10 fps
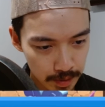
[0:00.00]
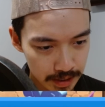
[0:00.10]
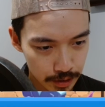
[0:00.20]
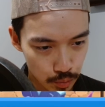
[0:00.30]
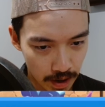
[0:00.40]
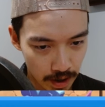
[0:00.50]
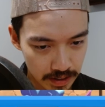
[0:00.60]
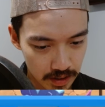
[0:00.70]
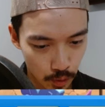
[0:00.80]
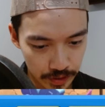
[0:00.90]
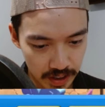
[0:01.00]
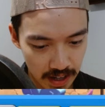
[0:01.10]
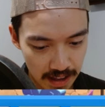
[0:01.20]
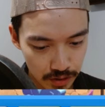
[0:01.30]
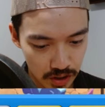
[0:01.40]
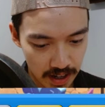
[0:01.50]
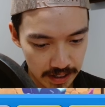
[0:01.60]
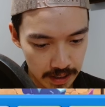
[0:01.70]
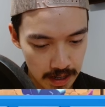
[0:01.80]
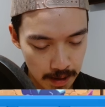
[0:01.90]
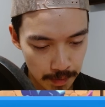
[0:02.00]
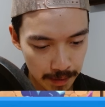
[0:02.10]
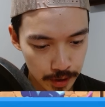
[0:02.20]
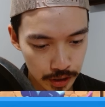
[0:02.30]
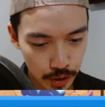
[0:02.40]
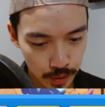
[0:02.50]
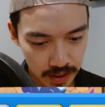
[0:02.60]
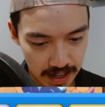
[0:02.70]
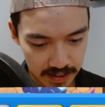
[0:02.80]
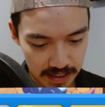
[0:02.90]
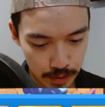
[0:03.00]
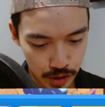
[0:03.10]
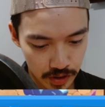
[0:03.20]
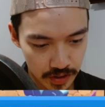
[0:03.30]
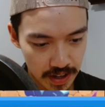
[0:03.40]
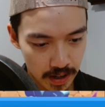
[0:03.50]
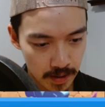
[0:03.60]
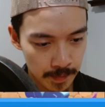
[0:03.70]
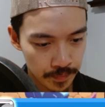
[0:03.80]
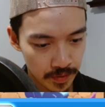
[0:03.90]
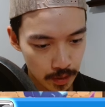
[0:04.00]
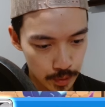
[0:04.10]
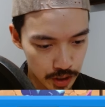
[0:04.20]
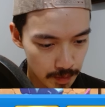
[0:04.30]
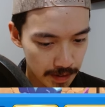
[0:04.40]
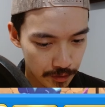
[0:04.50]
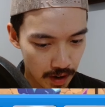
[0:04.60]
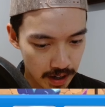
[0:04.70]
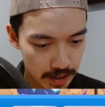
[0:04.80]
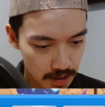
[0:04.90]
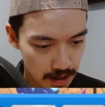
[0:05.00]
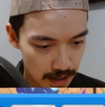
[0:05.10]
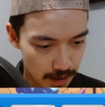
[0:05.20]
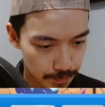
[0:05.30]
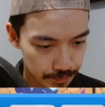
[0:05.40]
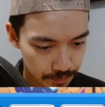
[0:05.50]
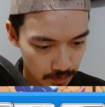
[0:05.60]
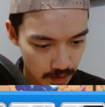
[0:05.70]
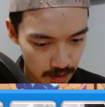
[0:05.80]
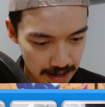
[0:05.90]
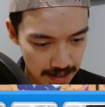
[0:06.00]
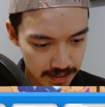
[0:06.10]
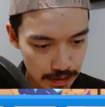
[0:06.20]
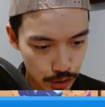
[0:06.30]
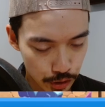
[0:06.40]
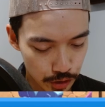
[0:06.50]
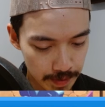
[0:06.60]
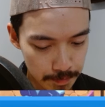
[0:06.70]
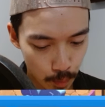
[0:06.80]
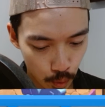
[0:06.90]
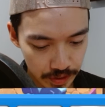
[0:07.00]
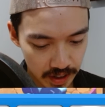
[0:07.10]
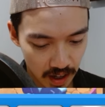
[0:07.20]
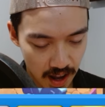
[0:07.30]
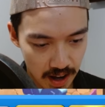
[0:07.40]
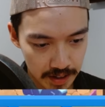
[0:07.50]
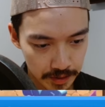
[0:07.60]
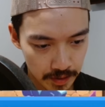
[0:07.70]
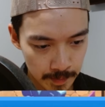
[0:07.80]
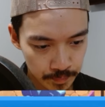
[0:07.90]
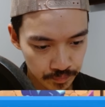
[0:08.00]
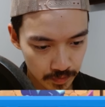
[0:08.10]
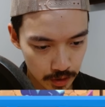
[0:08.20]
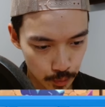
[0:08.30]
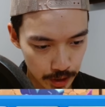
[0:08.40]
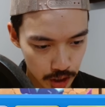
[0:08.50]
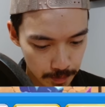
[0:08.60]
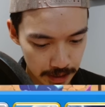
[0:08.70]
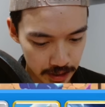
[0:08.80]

this right or the left side. I'm going to go with the Executioner there. We should be fine. Executioner is going to be more than alive, so we should be